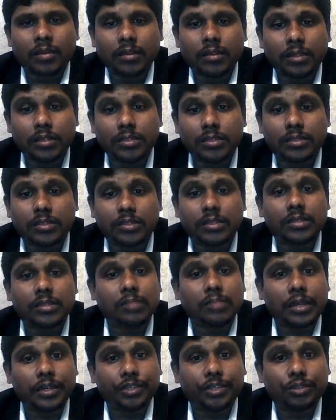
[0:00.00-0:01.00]
instant
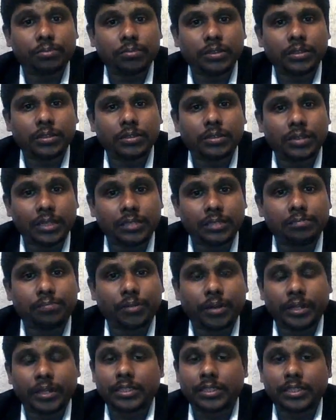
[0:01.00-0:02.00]
management, thread
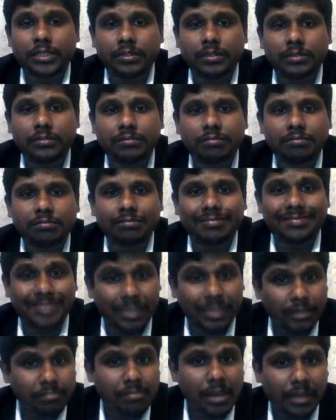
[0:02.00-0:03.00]
protection,
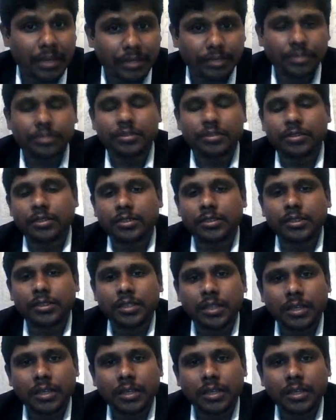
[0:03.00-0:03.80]
thread managers